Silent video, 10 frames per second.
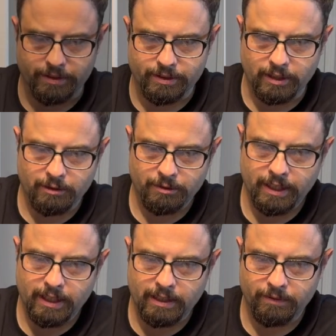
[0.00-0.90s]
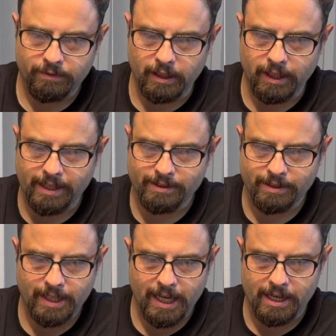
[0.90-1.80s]
so now we have the lights
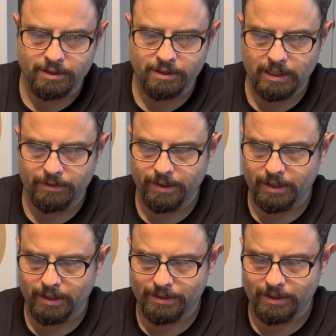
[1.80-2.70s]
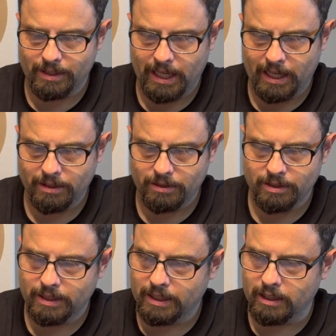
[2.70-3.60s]
attached. Everything is
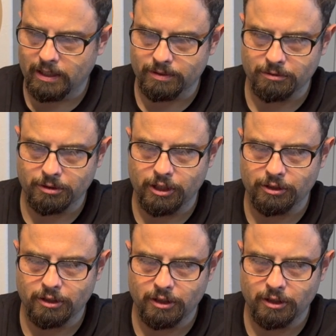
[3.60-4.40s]
attached. So we're gonna turn